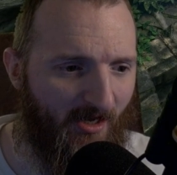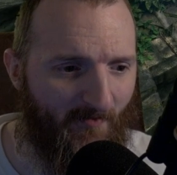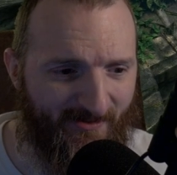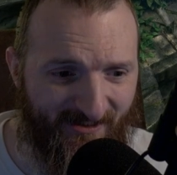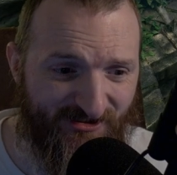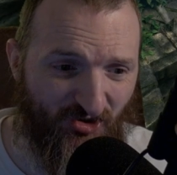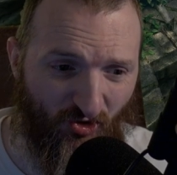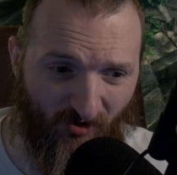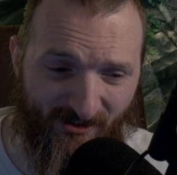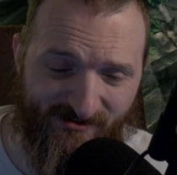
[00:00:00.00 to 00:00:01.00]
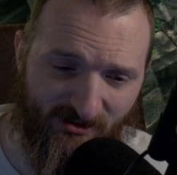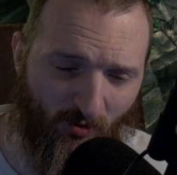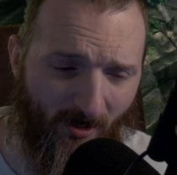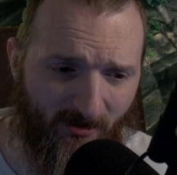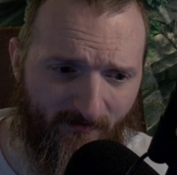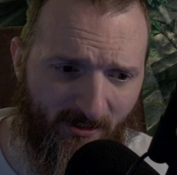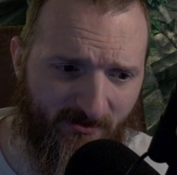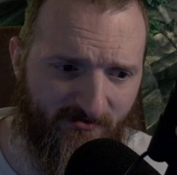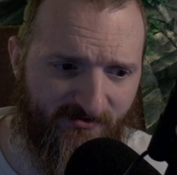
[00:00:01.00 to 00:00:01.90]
I mean, this crits quite a bit,